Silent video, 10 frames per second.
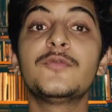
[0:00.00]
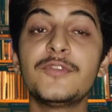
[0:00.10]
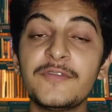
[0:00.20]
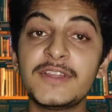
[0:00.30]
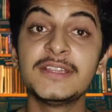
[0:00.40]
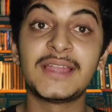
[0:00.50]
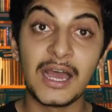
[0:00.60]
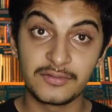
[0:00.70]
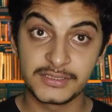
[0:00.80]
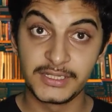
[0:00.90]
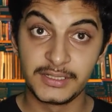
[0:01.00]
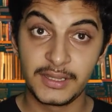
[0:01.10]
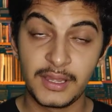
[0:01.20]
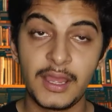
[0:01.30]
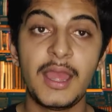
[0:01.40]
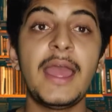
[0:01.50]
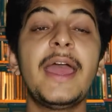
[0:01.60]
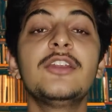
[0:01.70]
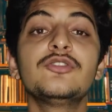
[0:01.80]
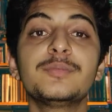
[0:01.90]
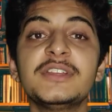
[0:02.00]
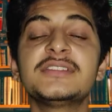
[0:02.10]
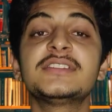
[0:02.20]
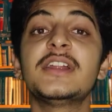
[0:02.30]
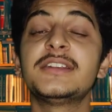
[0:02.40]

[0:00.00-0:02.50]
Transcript: 15,000 and rupees